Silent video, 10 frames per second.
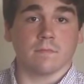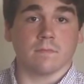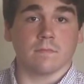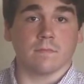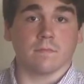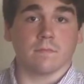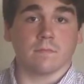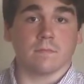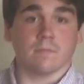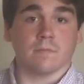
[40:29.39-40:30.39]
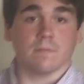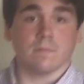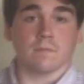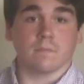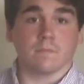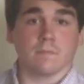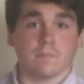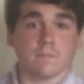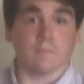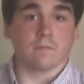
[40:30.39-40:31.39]
normally set up their TVs? Where'd your
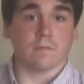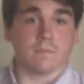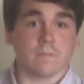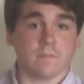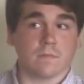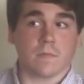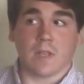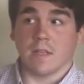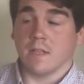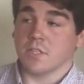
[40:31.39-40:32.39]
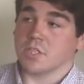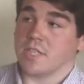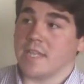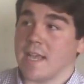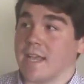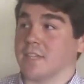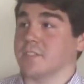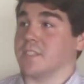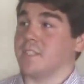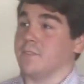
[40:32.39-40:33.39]
girlfriend set up her TV in here? She
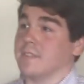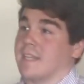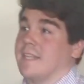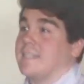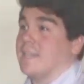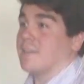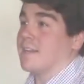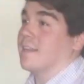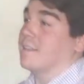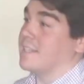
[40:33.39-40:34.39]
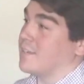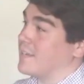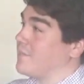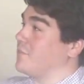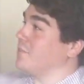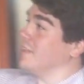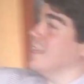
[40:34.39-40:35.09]
was kind of daredevil.